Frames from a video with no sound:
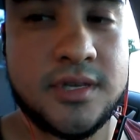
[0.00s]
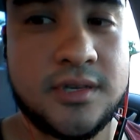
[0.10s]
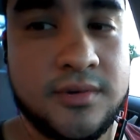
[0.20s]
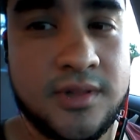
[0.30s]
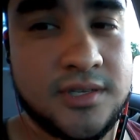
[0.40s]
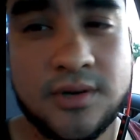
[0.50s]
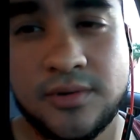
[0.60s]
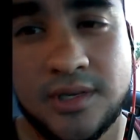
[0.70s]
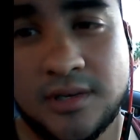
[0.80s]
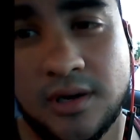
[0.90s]
Like, you really
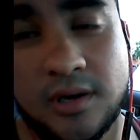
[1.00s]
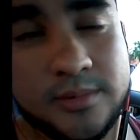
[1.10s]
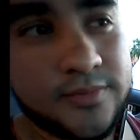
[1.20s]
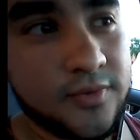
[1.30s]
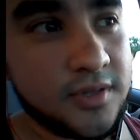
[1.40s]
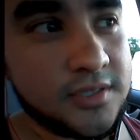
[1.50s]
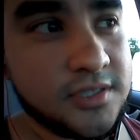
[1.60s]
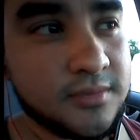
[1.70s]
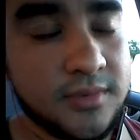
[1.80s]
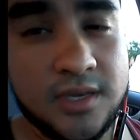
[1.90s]
don't need carbs before the
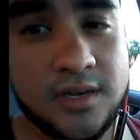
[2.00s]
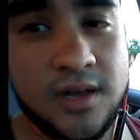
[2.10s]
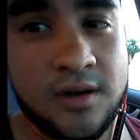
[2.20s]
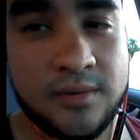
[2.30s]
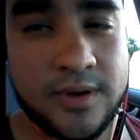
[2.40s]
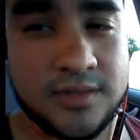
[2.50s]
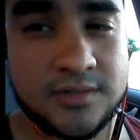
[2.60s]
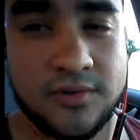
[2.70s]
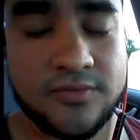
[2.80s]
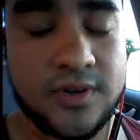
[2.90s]
gym. Like, now I'm about
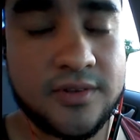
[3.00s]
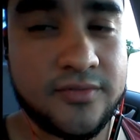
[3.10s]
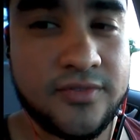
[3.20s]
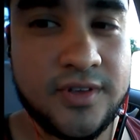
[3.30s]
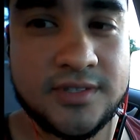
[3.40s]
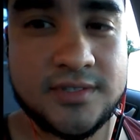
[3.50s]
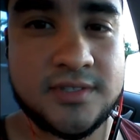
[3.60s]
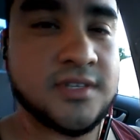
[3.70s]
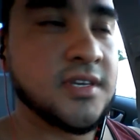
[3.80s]
to go fucking feast.